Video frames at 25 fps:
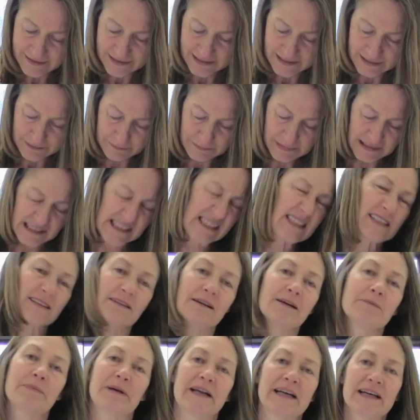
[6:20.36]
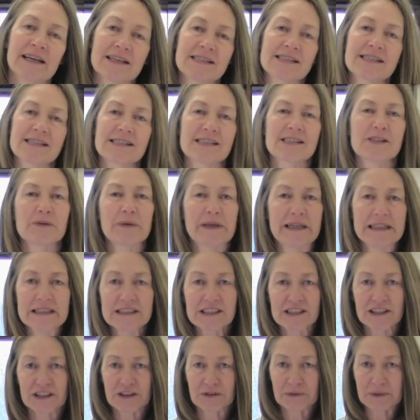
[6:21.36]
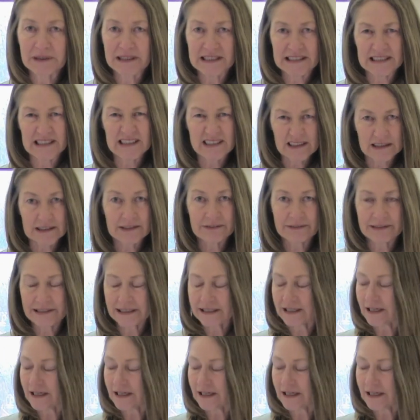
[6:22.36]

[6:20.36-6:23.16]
think it makes it a bit nicer to eat too when it looks really